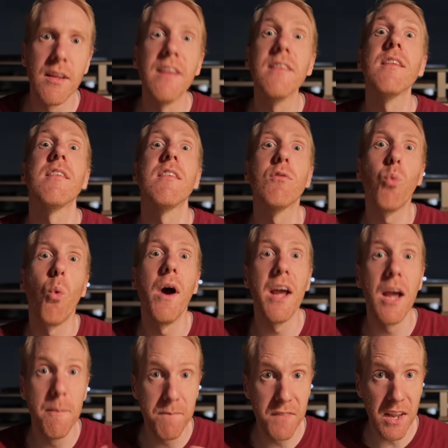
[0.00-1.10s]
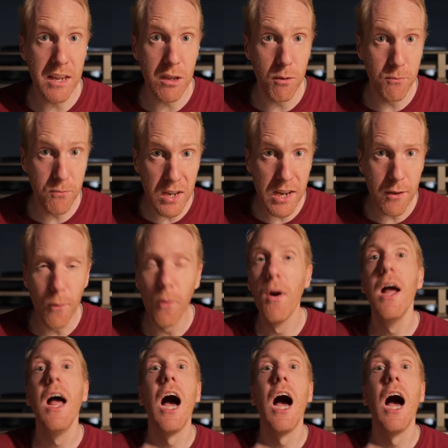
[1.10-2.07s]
And this is why I'm taking a video.